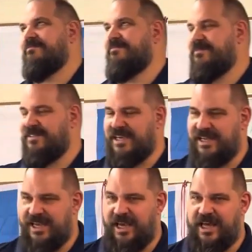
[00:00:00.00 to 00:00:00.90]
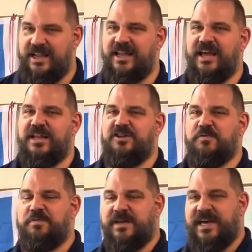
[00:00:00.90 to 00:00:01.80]
seed in, and then you
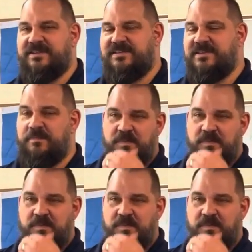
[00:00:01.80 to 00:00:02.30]
plant